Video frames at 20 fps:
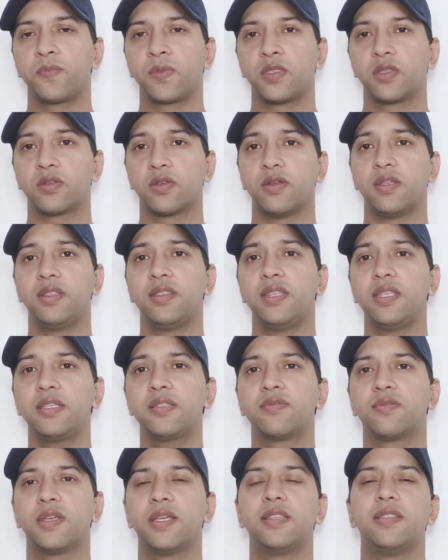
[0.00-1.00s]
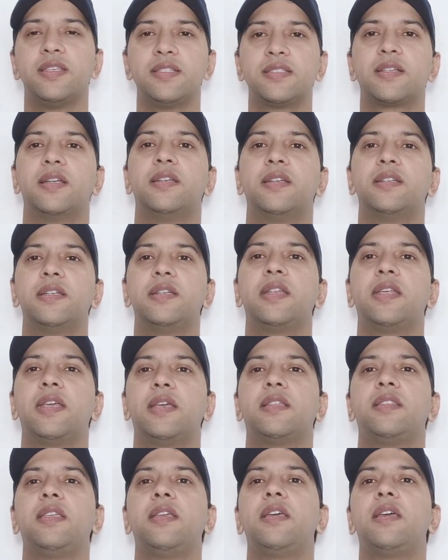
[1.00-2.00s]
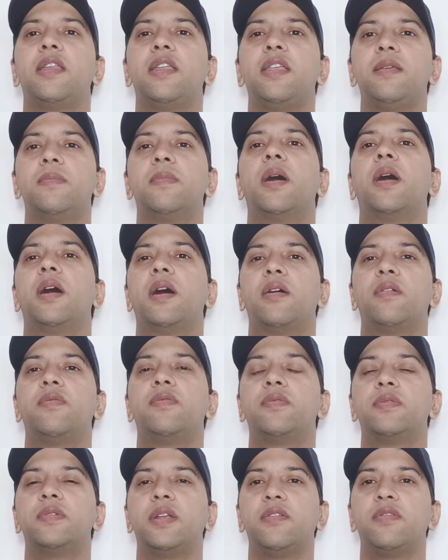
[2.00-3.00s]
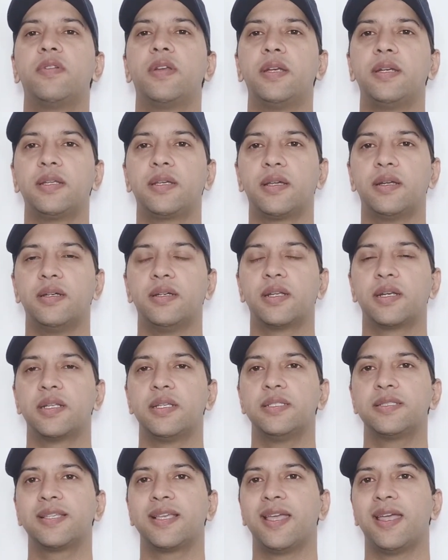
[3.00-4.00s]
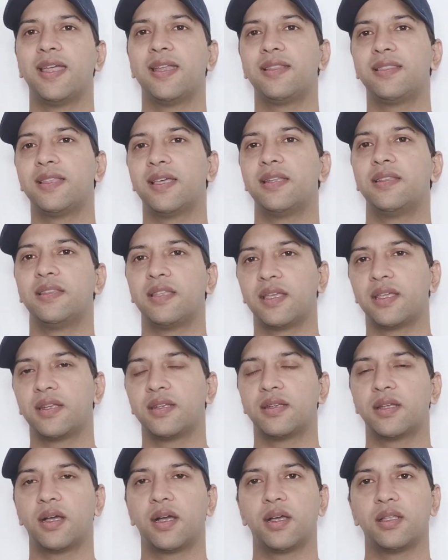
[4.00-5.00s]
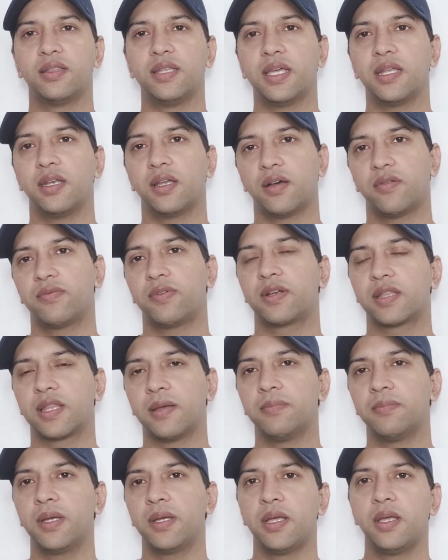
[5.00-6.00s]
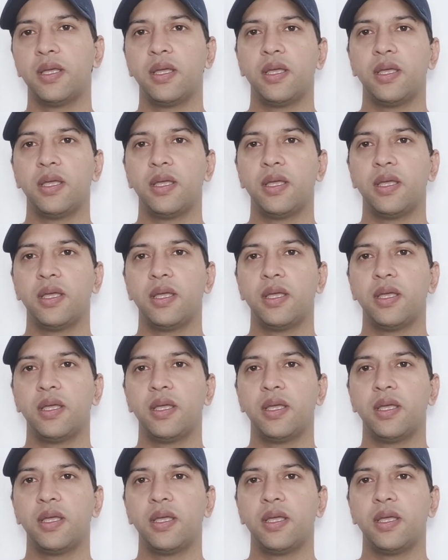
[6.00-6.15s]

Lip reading: So in this way, these countries take the cream of different countries, and then offer them